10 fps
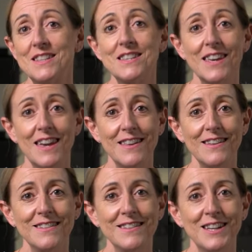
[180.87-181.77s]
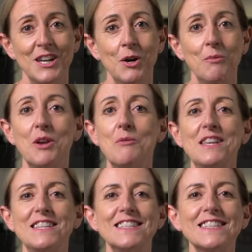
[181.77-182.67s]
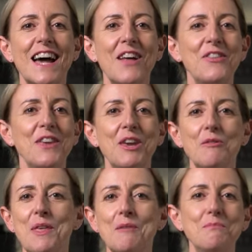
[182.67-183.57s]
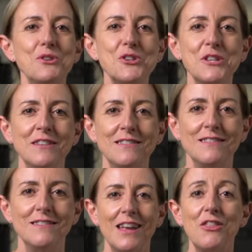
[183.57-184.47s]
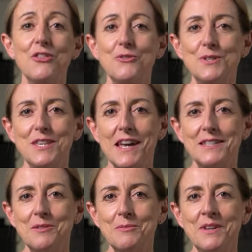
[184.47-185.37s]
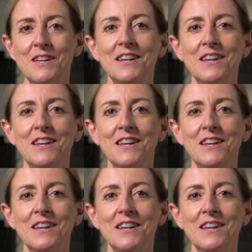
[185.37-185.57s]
Together, we are ready to start the year with ambition, enthusiasm,